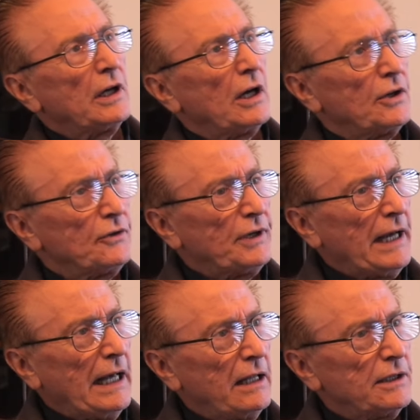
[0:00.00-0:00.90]

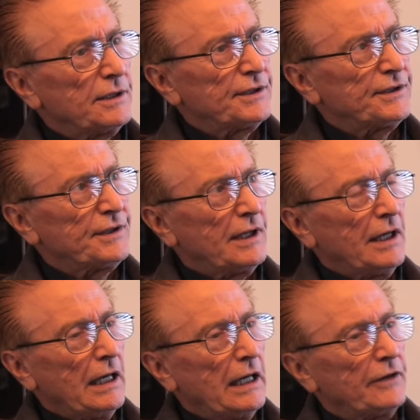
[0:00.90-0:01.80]
$100,
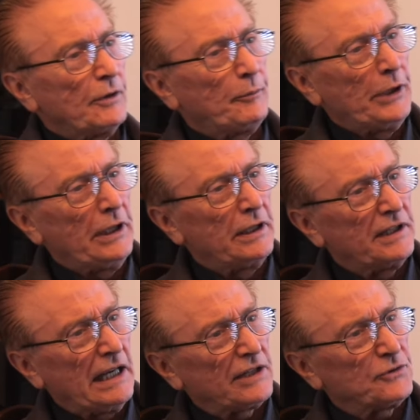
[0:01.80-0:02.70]
I have to pay a
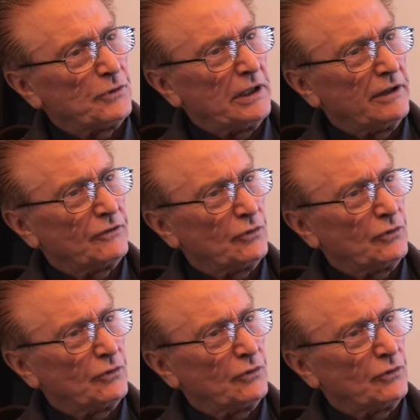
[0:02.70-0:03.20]
tax rate of